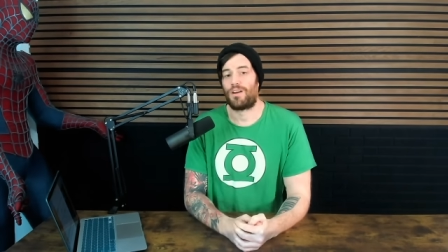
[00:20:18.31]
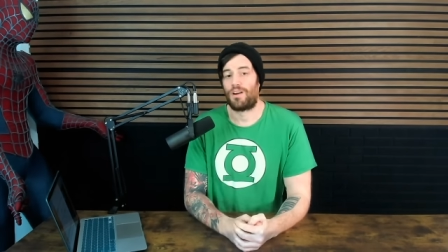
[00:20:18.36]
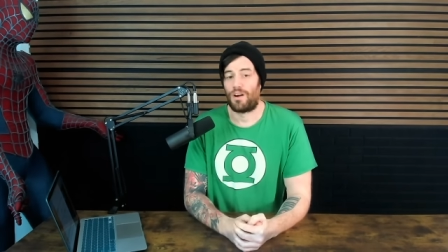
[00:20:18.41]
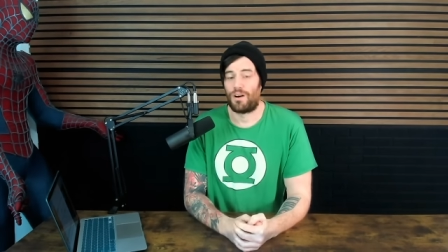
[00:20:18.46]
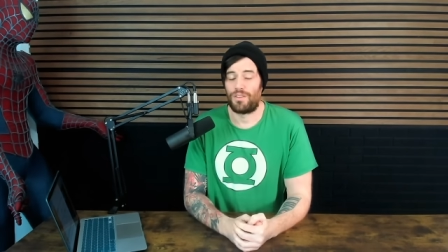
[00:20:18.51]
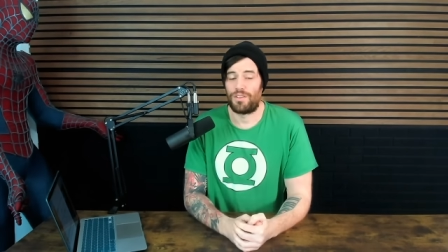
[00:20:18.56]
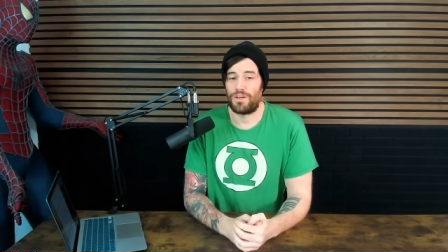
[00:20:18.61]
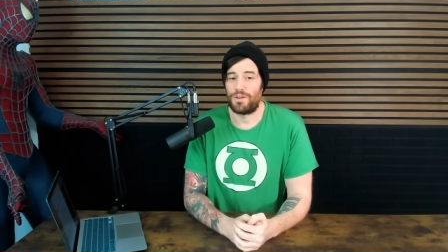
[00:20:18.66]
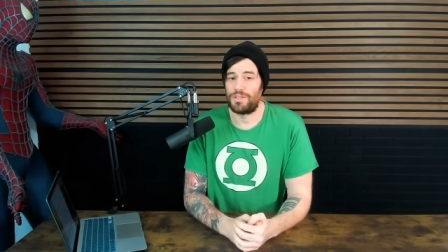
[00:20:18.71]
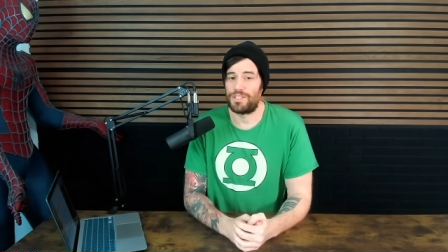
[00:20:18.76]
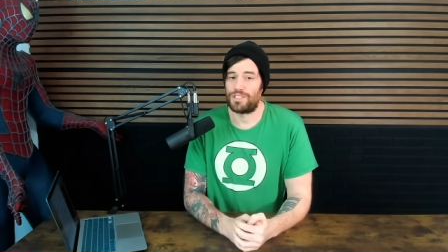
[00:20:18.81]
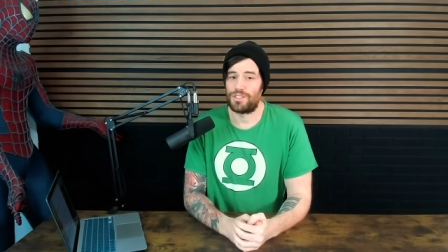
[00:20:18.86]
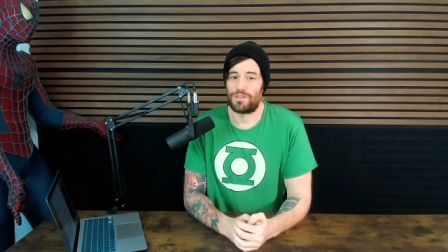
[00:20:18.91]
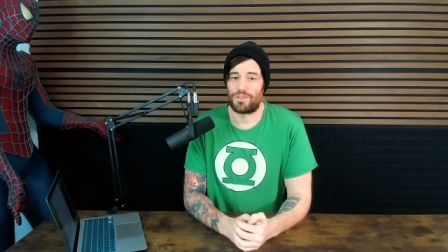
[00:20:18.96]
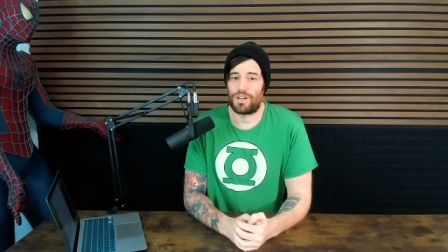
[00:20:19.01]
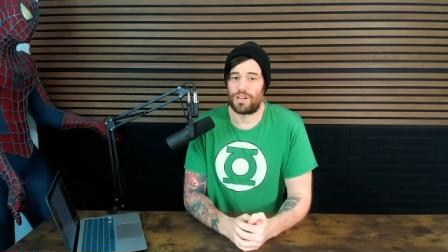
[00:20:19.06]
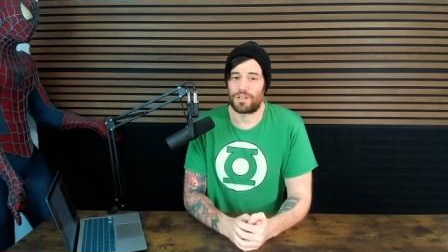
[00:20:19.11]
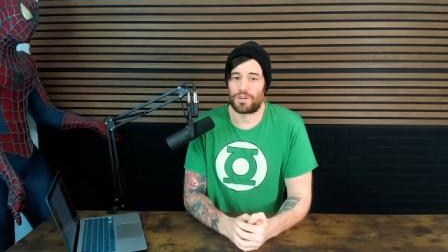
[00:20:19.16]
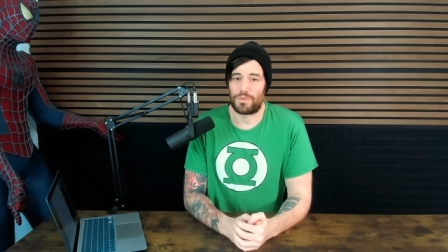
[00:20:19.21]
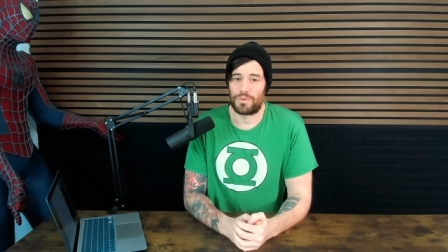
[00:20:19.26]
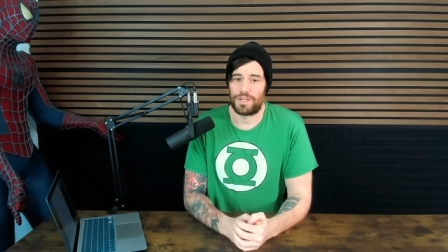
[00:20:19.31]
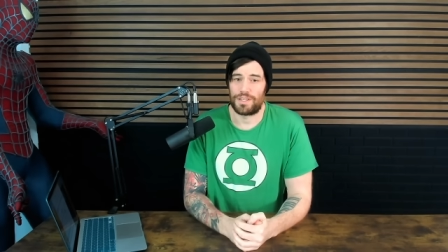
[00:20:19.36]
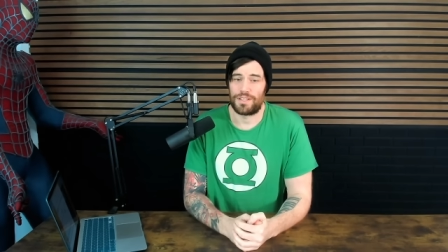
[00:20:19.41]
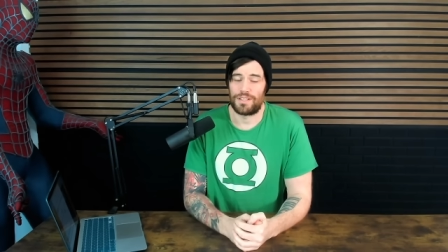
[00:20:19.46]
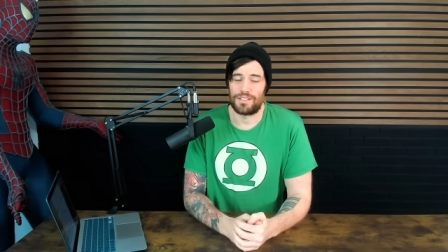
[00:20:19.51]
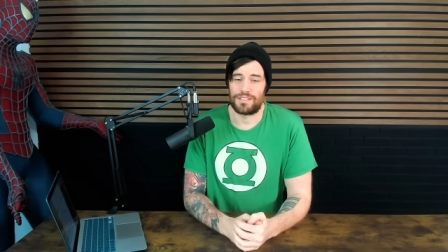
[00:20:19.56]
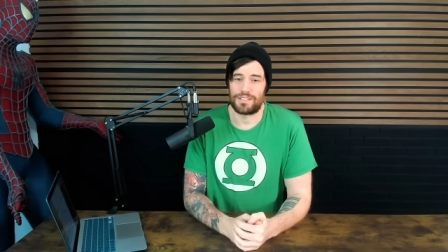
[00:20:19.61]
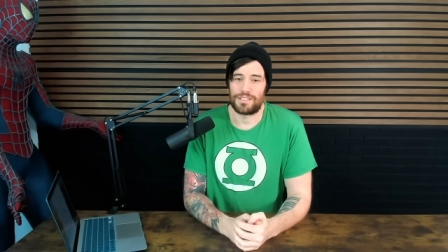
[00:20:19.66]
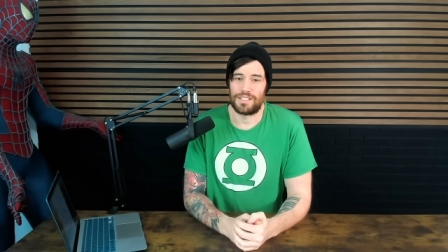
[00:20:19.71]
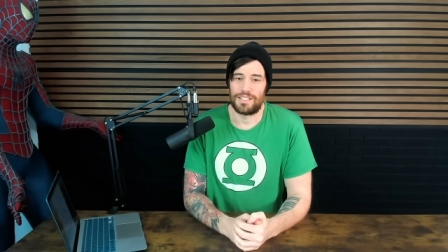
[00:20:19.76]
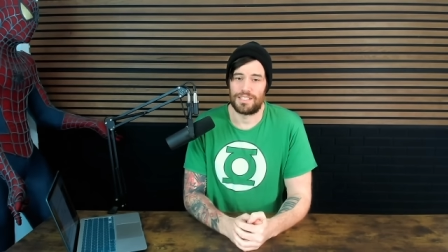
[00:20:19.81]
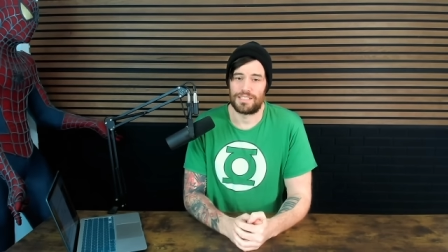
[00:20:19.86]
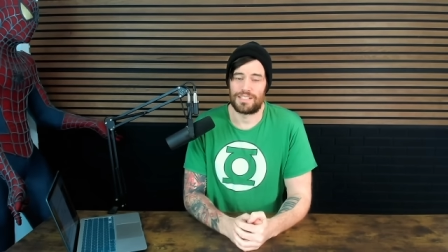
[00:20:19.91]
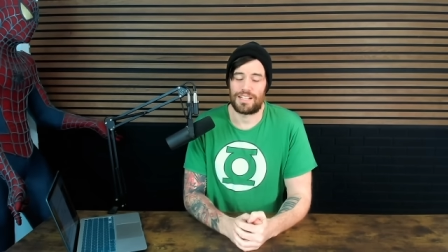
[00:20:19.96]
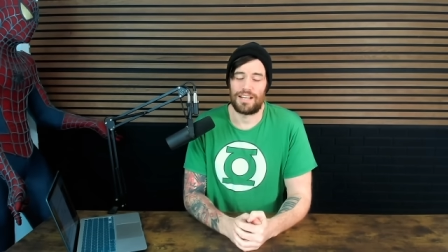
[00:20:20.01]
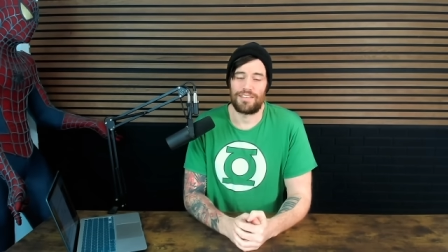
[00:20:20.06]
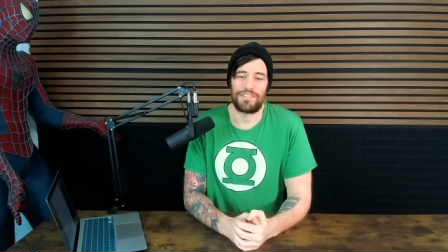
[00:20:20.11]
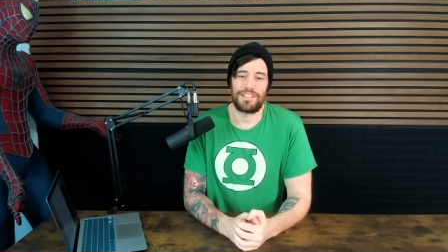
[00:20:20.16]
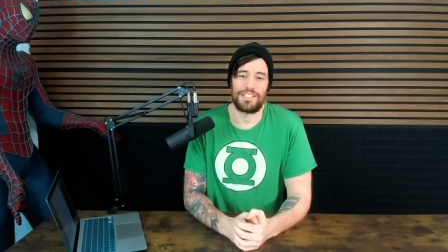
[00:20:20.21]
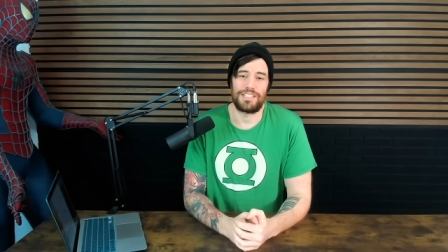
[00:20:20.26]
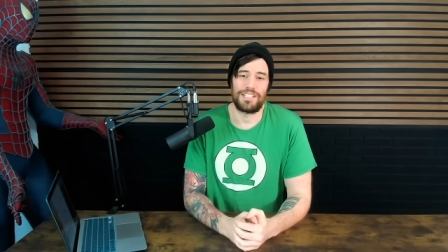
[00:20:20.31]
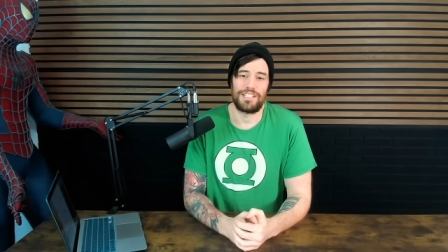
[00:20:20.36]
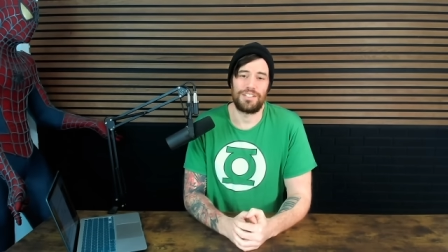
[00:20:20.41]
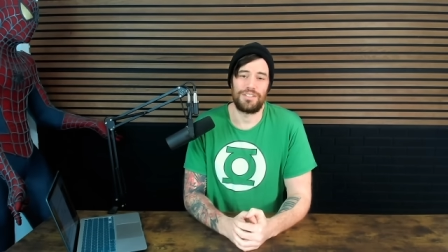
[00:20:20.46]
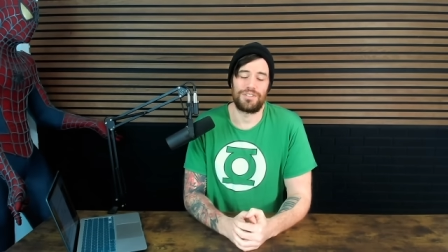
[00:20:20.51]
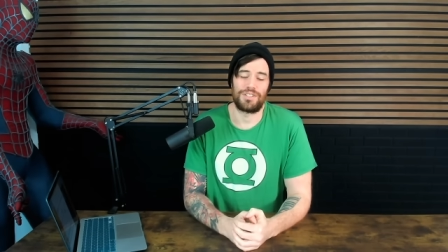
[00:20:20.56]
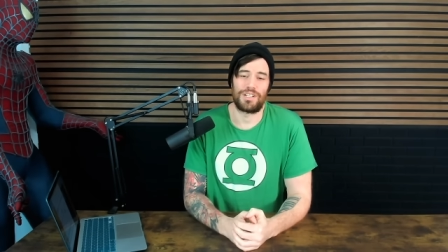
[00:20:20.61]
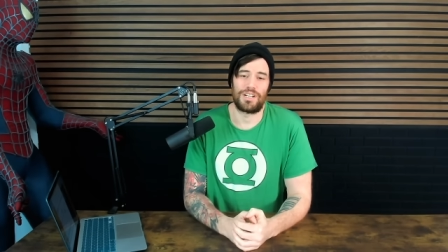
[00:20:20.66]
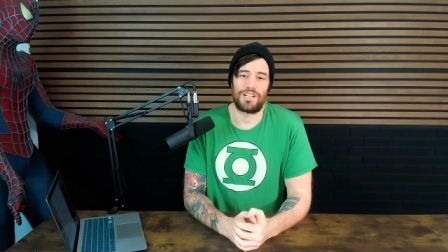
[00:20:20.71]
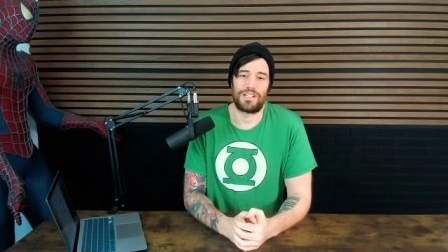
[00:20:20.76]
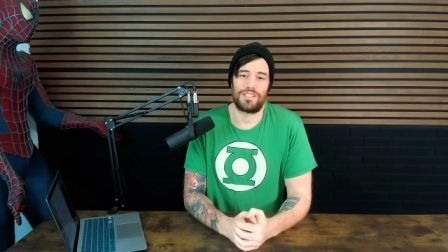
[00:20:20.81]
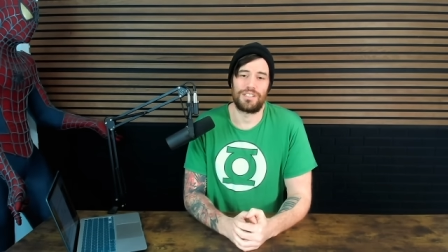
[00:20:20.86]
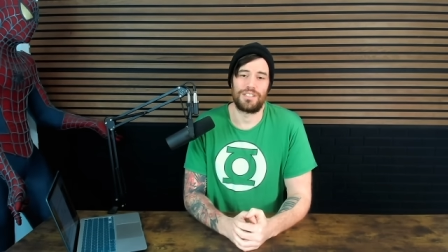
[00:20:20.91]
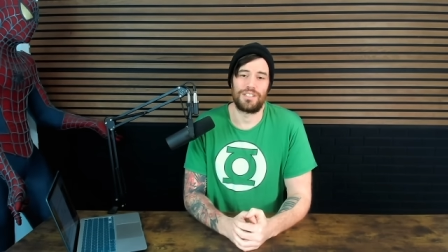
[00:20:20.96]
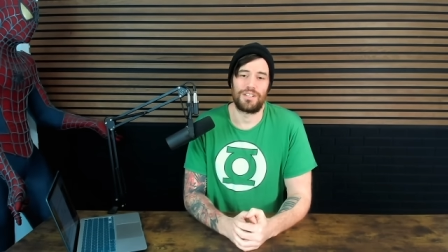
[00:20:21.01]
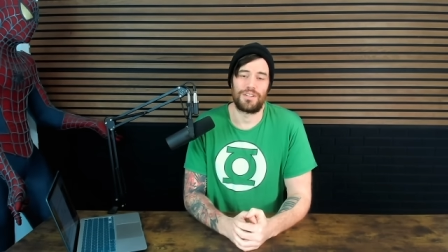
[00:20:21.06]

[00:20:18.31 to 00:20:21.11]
Although he's no longer with us, his life continues on